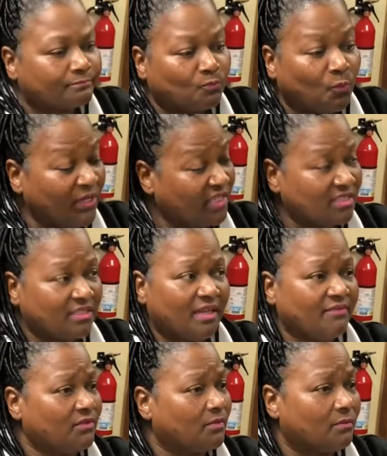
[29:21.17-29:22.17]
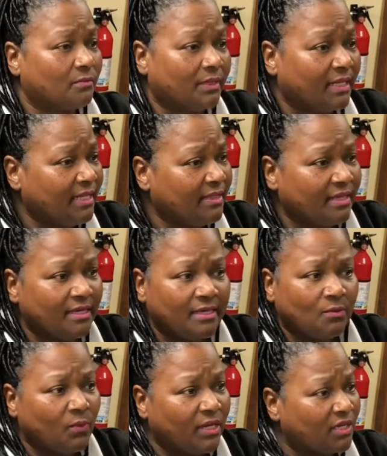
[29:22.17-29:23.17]
We just love you.
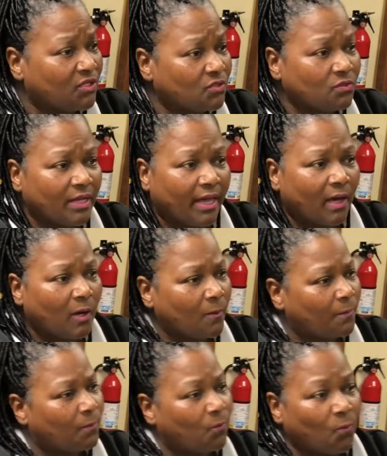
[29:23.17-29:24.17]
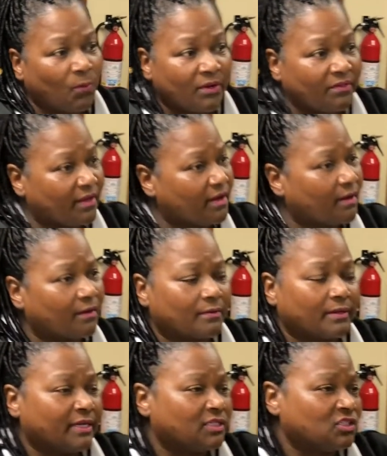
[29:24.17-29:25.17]
Anything we can do to help, we're there
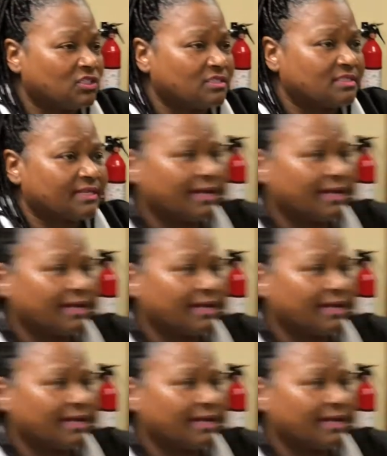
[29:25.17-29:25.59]
in Jesus'